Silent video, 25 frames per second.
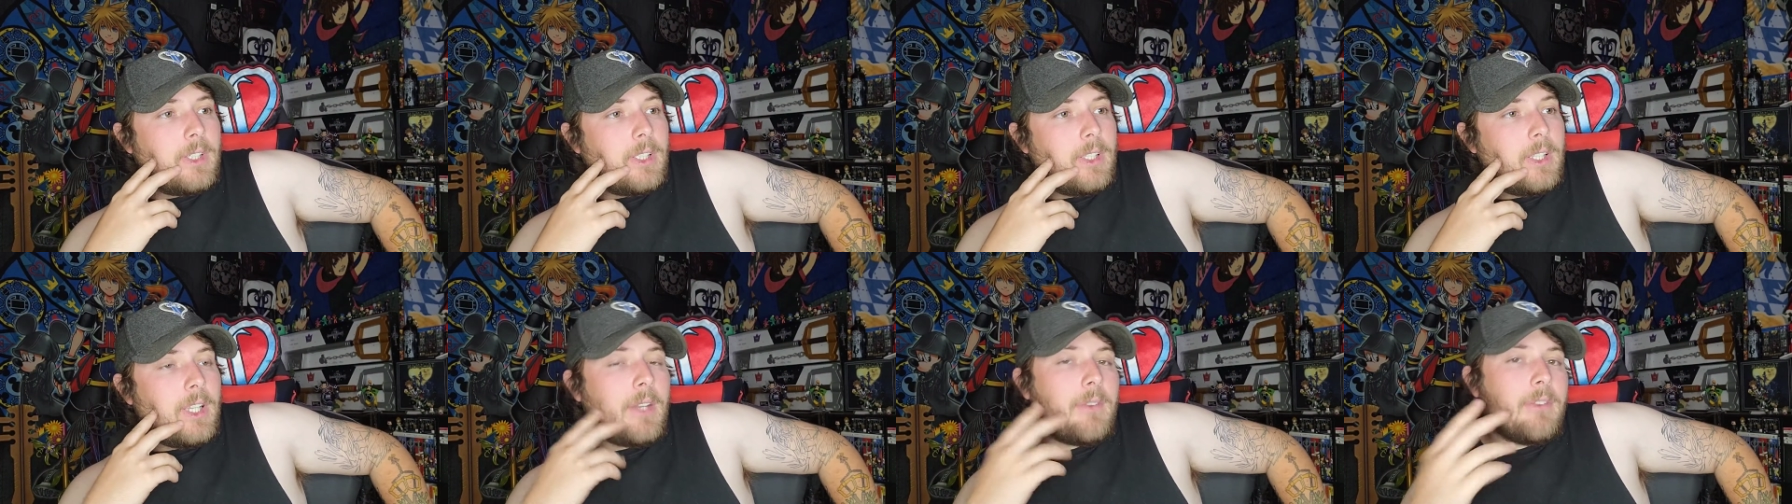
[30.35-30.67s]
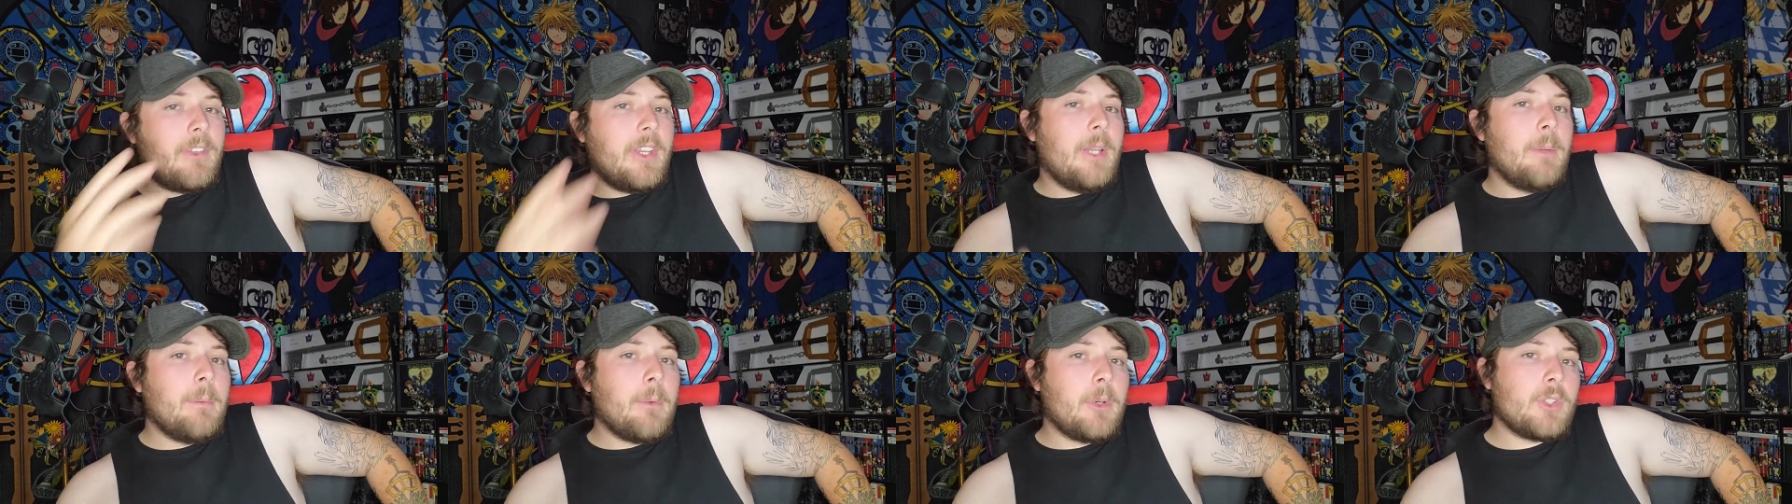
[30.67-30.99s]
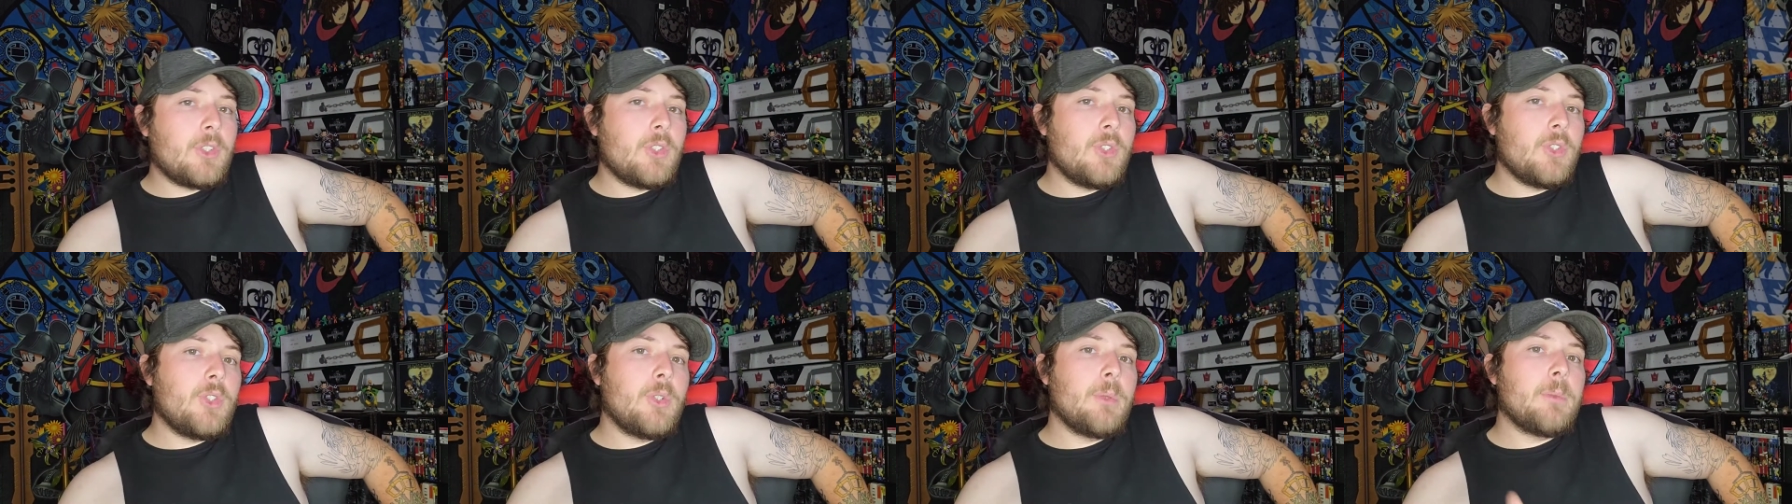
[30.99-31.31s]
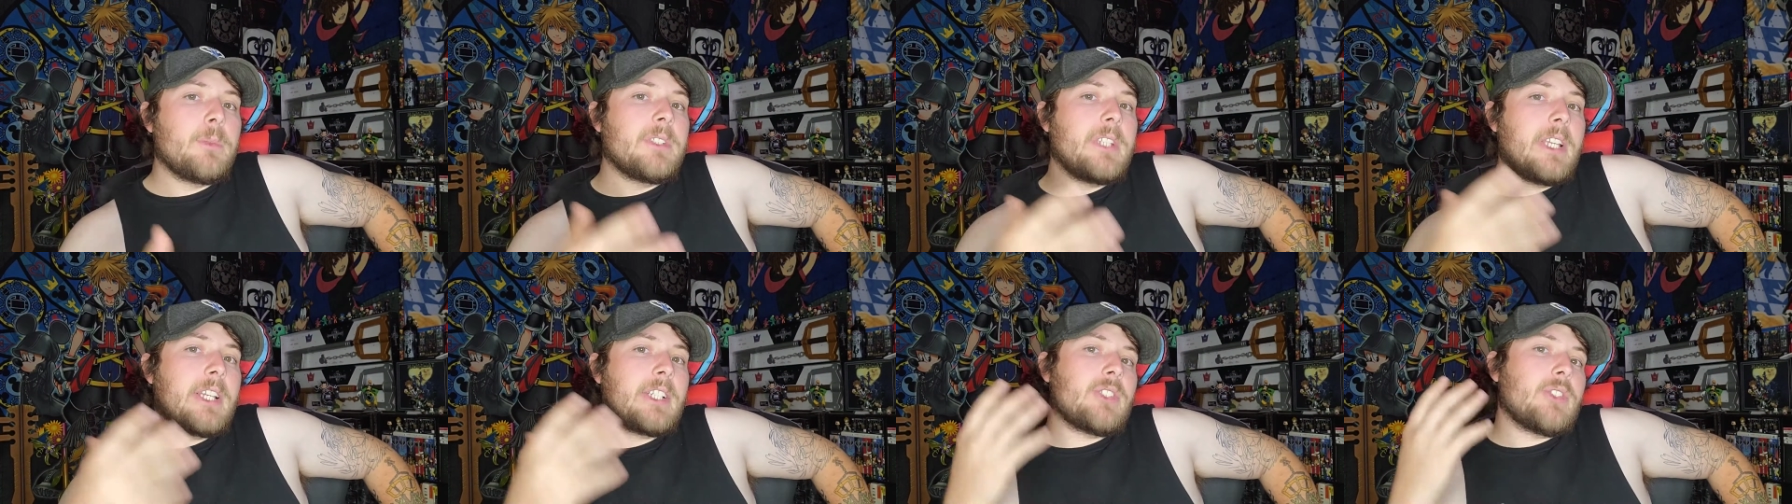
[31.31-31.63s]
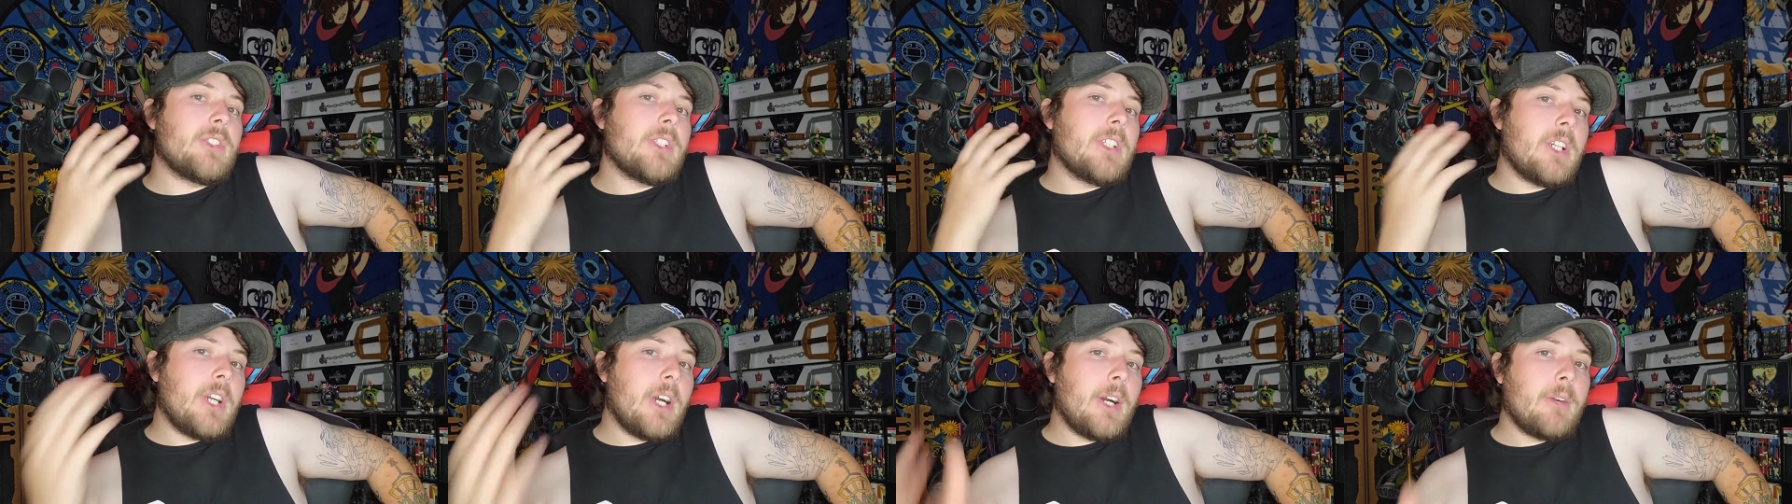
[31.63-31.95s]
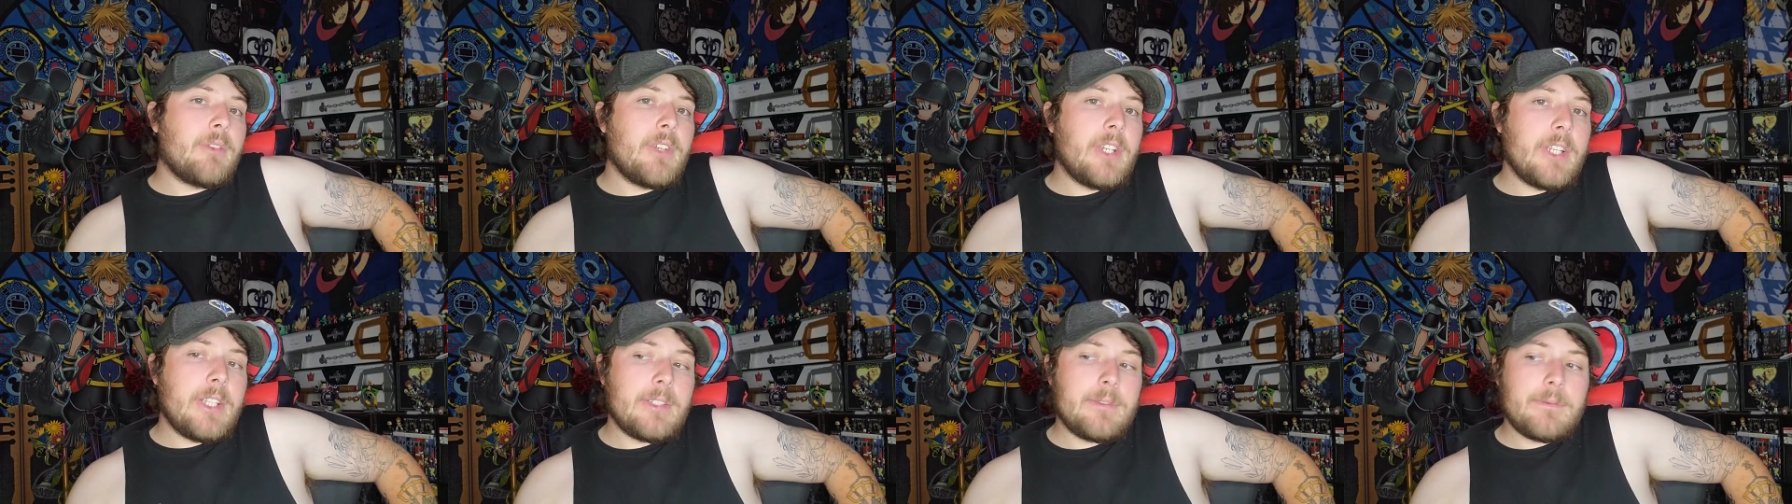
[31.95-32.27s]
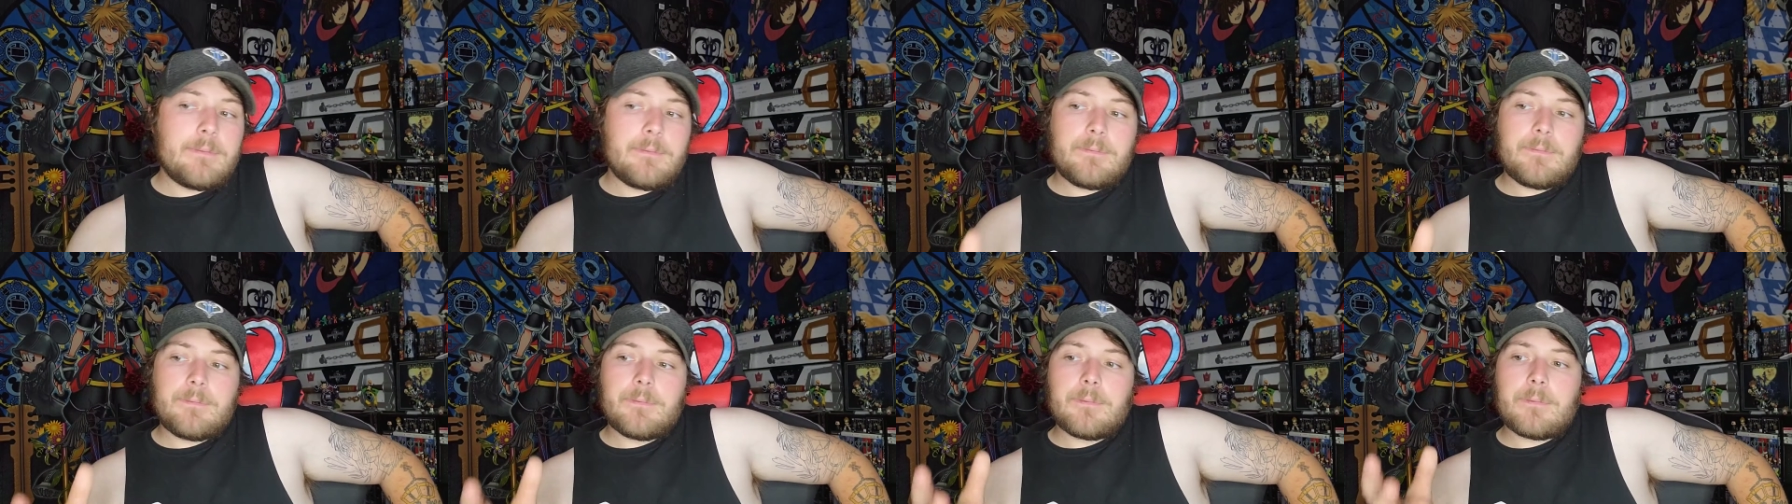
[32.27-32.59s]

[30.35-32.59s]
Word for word: a lot of Kingdom Hearts YouTubers actually covered it,